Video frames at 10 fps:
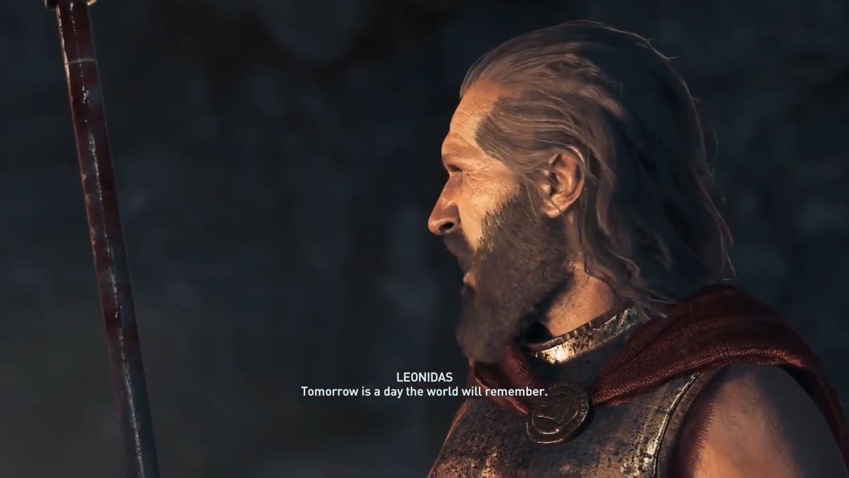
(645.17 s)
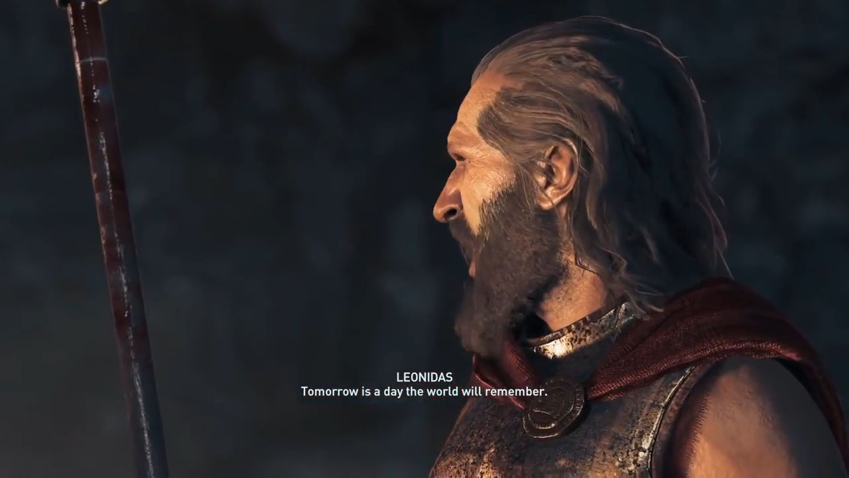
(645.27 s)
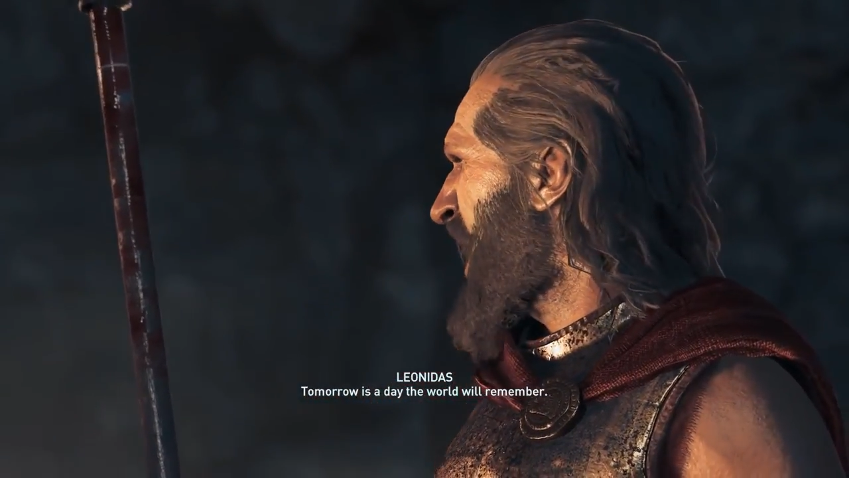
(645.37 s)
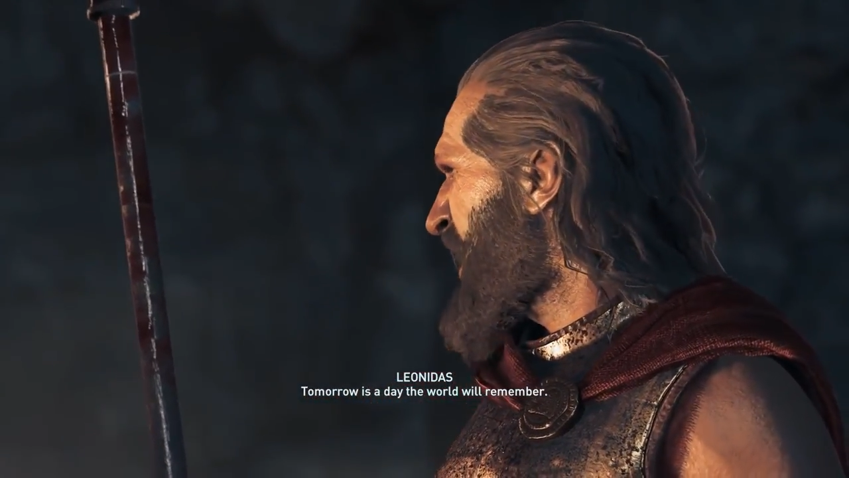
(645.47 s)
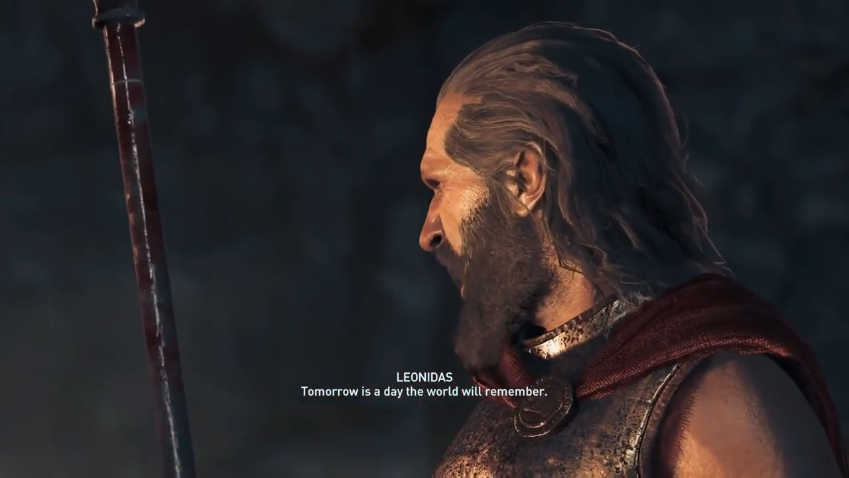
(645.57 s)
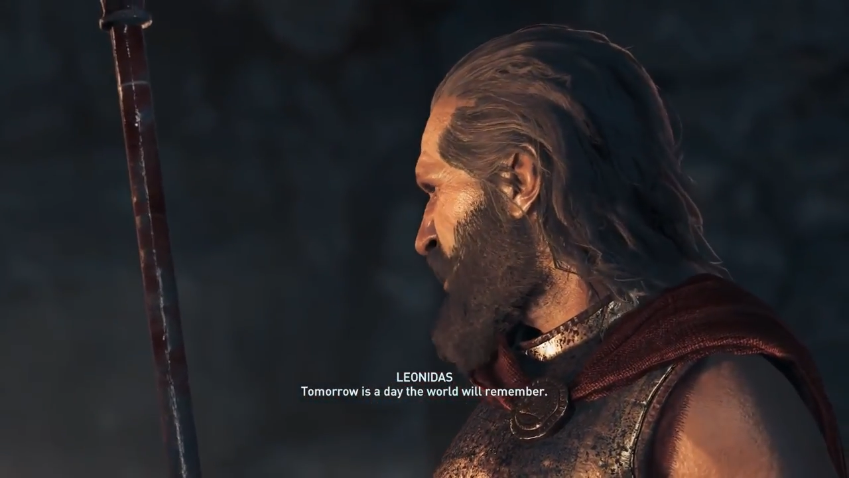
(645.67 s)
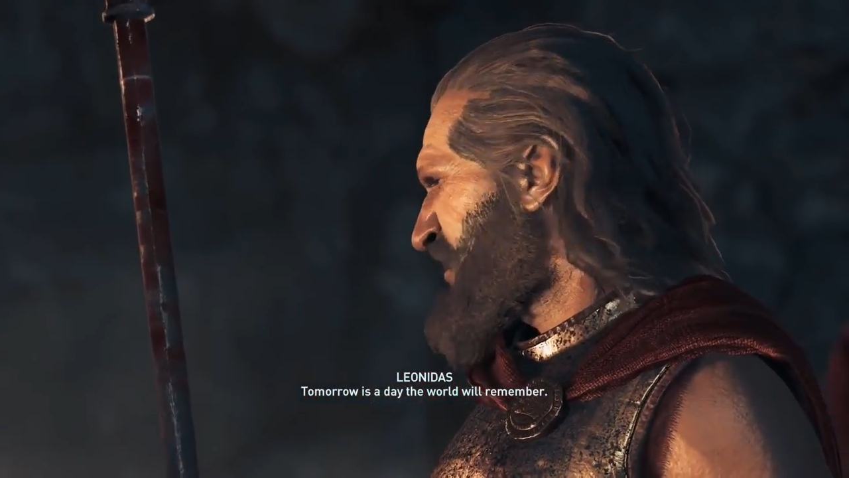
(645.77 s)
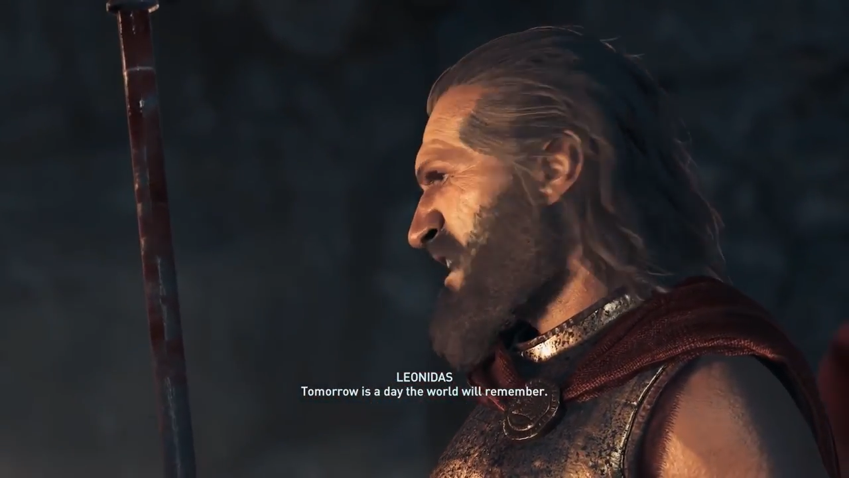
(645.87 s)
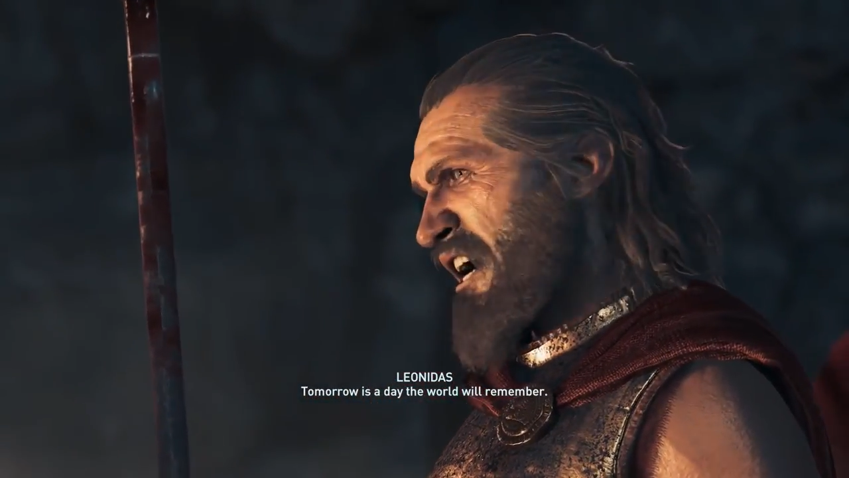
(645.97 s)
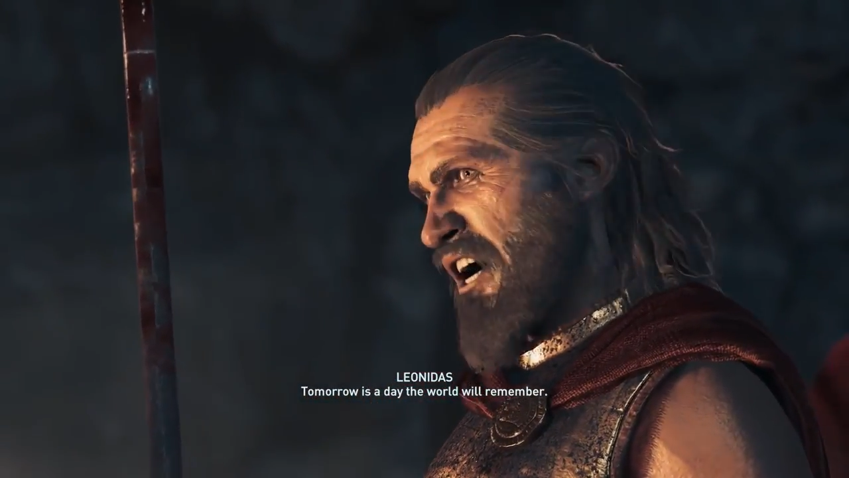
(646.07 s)

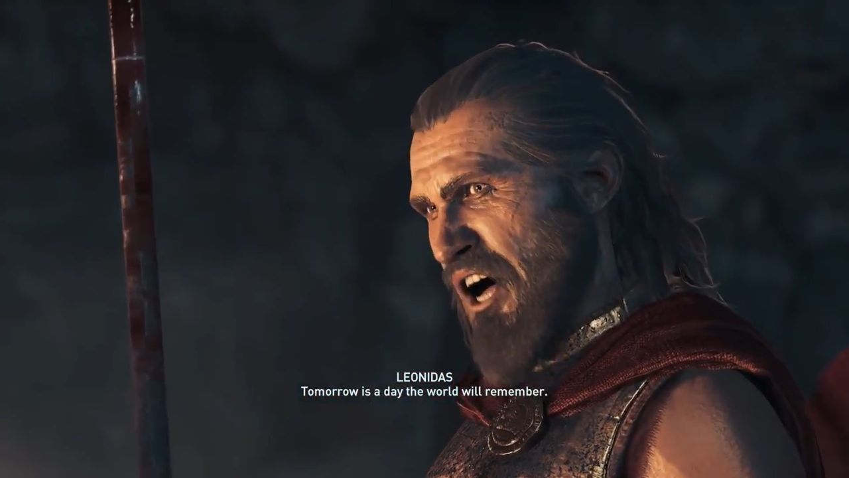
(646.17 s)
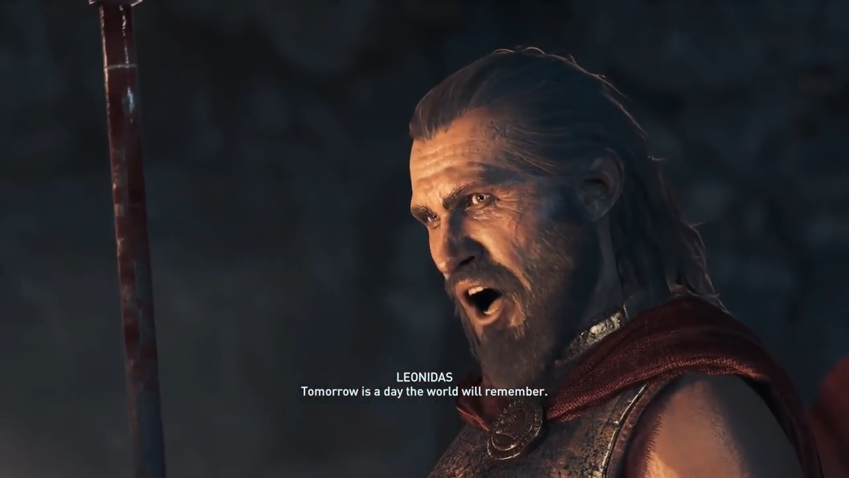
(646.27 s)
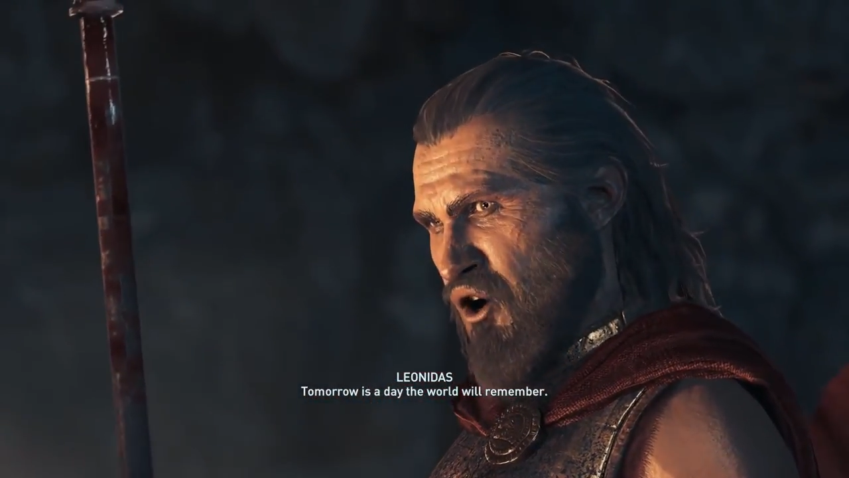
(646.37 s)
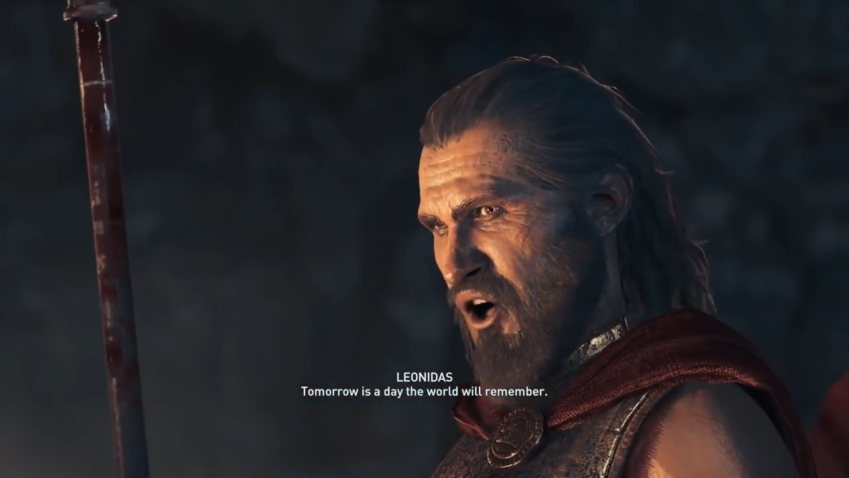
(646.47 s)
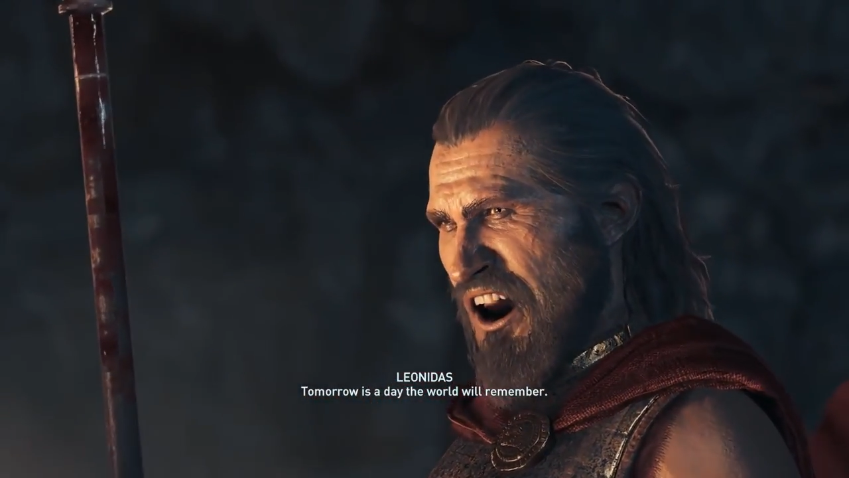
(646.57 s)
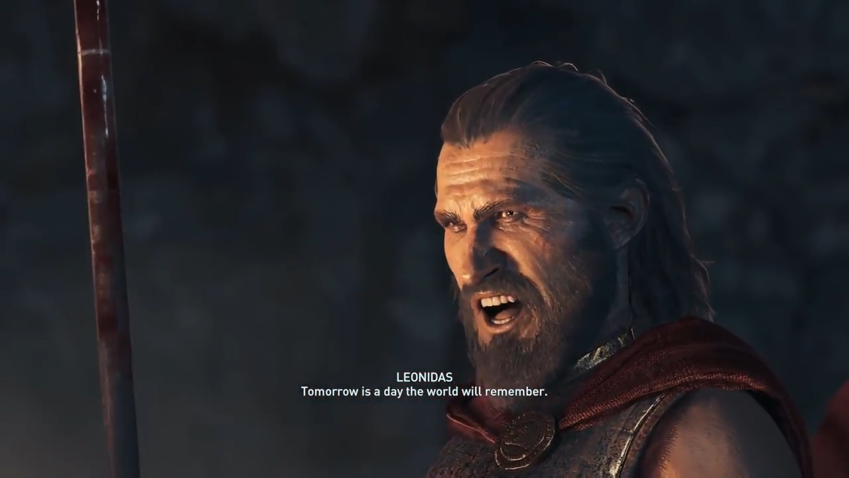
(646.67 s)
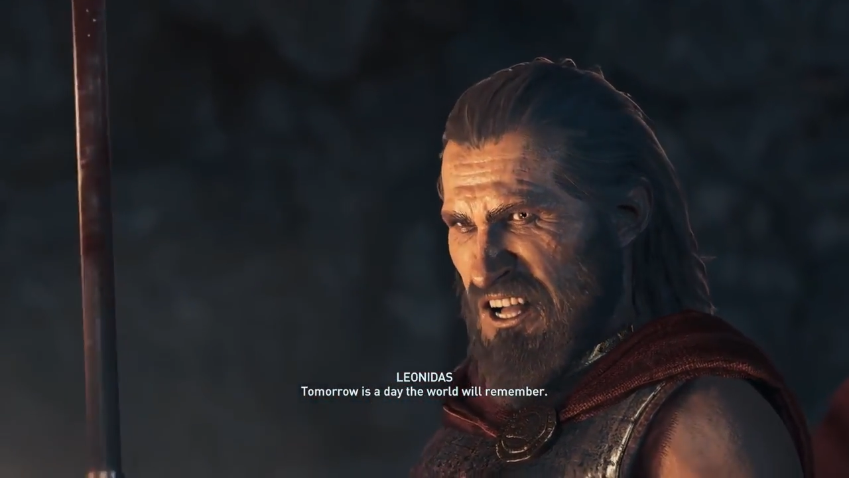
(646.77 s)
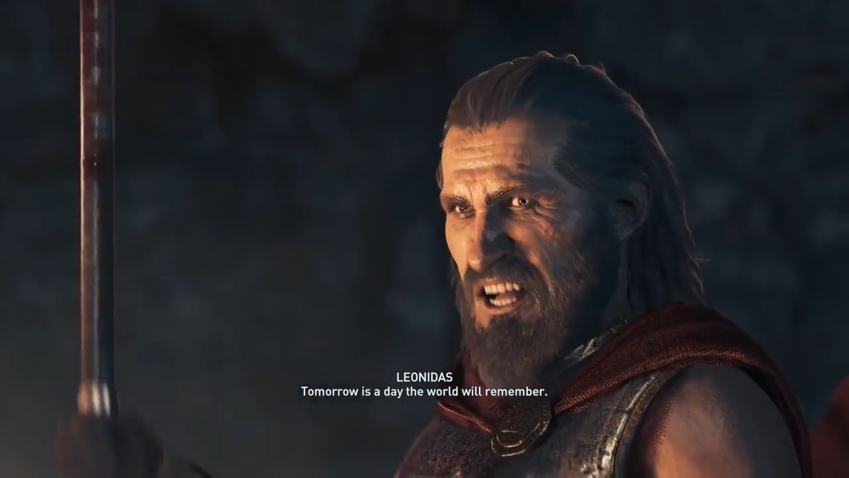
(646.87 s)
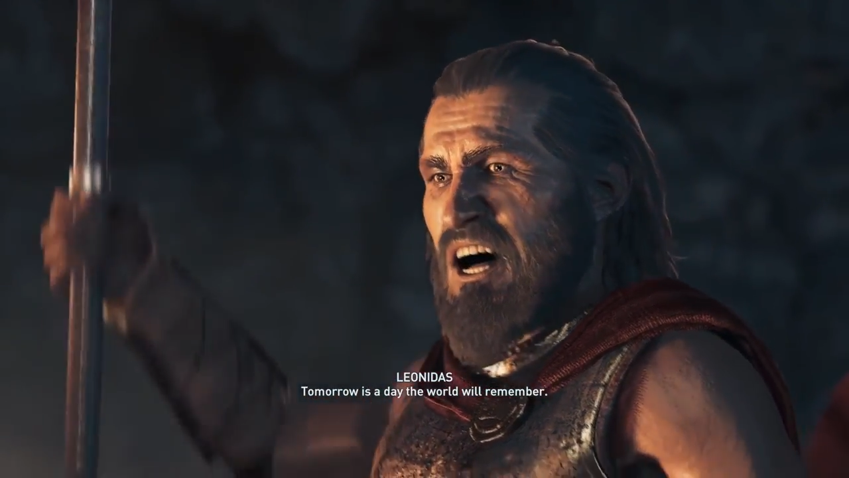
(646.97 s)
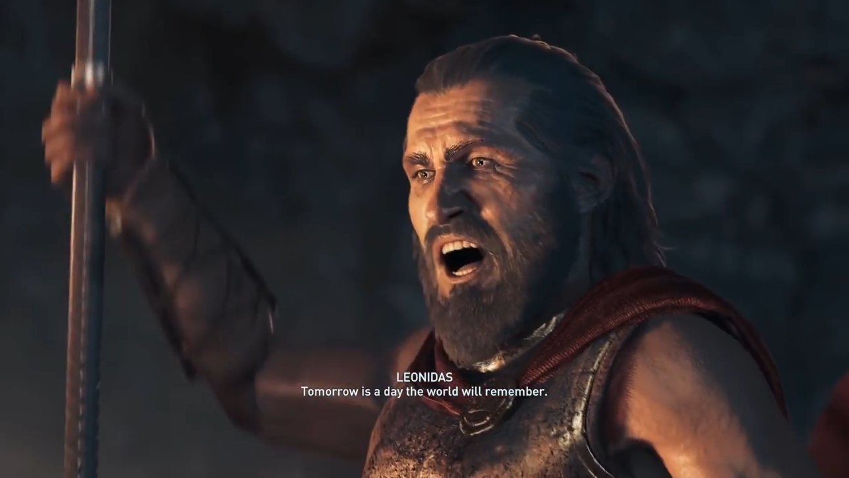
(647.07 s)
world
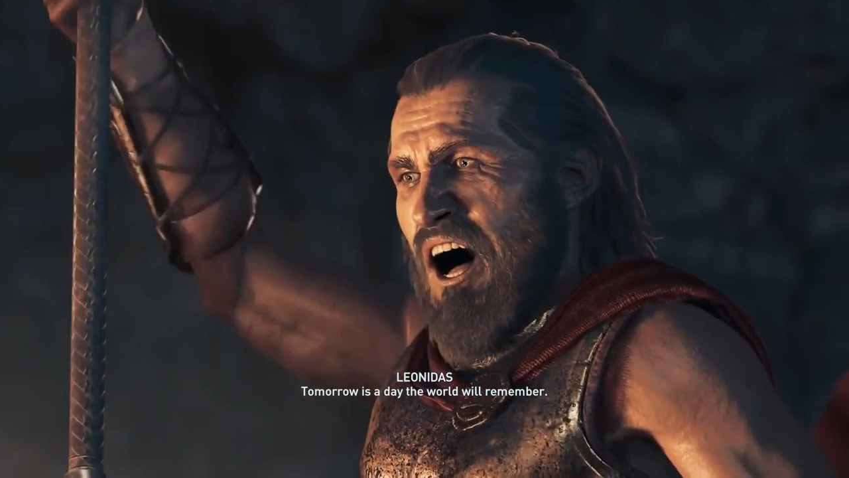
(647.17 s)
will